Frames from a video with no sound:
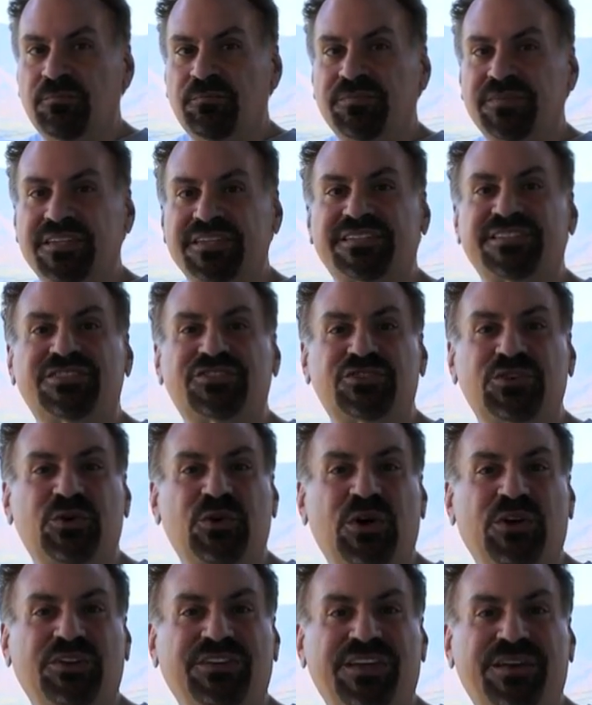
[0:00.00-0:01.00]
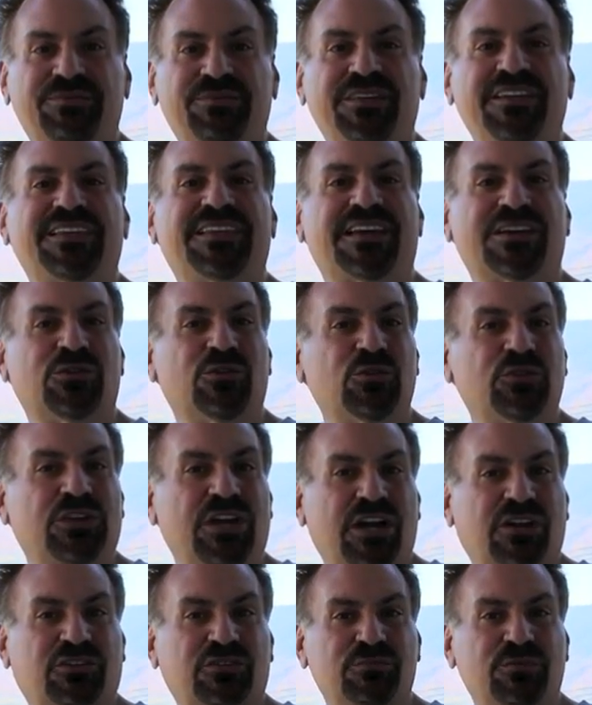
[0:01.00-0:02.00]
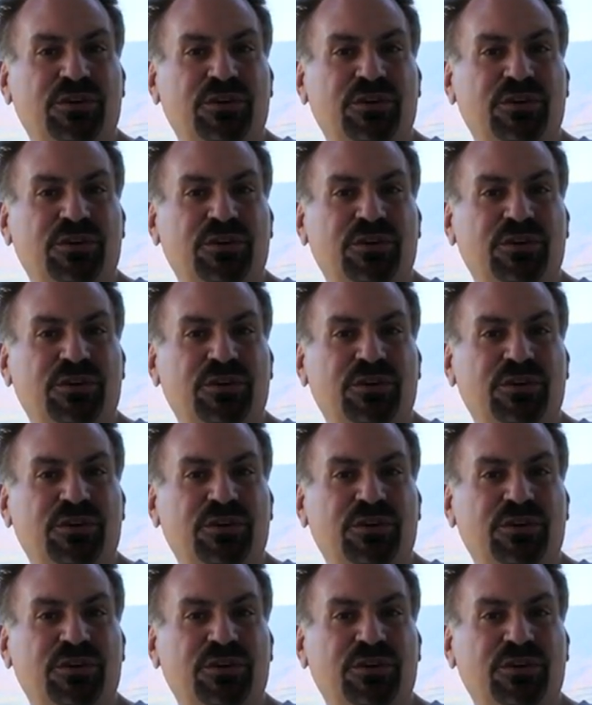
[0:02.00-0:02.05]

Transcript: This is Joe Alton, MD, that old Dr.